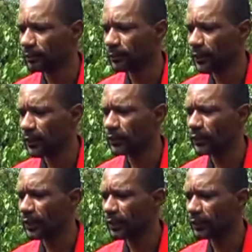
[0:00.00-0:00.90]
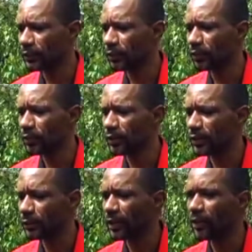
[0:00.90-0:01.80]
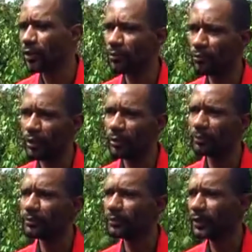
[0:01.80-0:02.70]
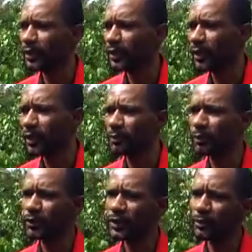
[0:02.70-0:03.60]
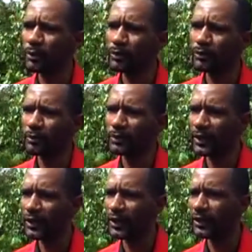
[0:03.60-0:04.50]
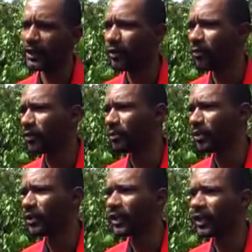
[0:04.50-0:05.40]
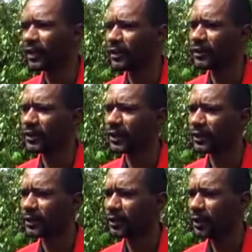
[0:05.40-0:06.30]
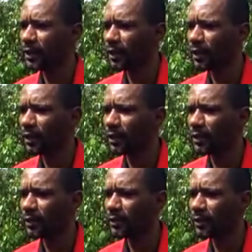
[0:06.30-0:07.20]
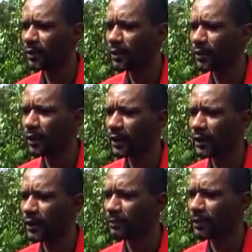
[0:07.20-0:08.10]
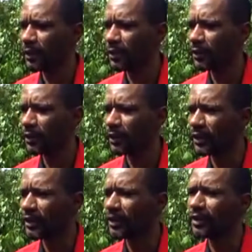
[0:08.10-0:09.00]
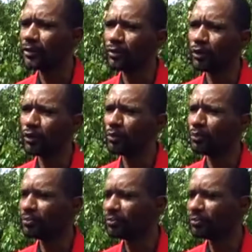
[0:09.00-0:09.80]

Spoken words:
they used to tell us stories where they come from, because most of them weren't from St. Kitts, they come from other islands. And, you know, you just look at them there in their little room.